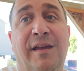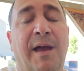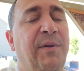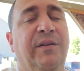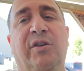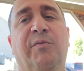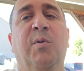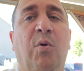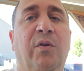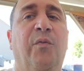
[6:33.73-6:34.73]
I mean, excuse me,
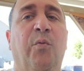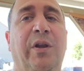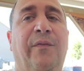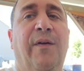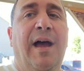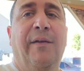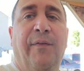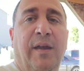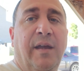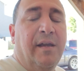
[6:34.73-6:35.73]
$145.
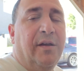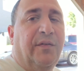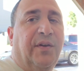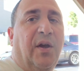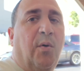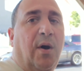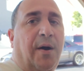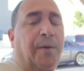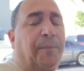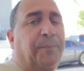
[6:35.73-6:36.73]

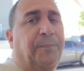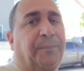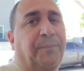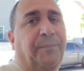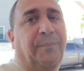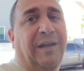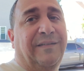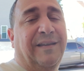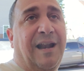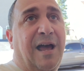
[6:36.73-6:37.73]
So like I
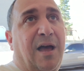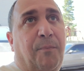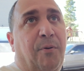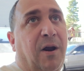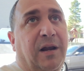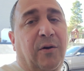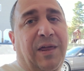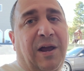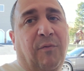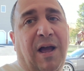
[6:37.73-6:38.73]
said, I'll probably go
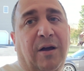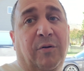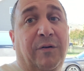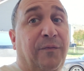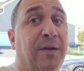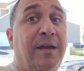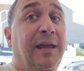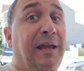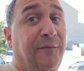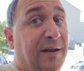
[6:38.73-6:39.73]
that route, or
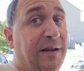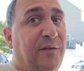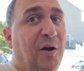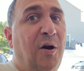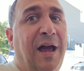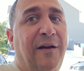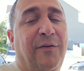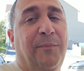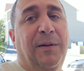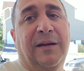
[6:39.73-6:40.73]
if any of y'all have
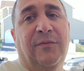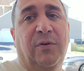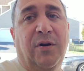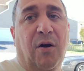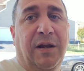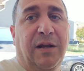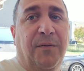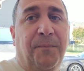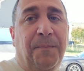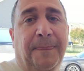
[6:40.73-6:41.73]
a place where y'all get
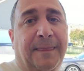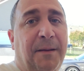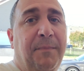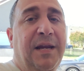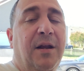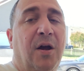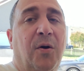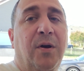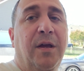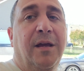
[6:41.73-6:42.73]
them, let me
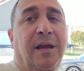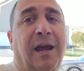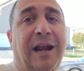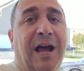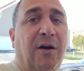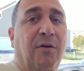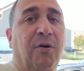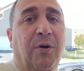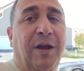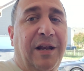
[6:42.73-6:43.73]
know, and I'll
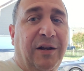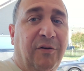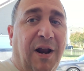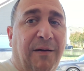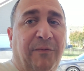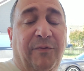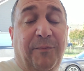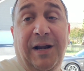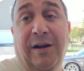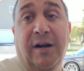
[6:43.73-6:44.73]
go ahead and grab them from
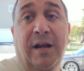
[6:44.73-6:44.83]
there.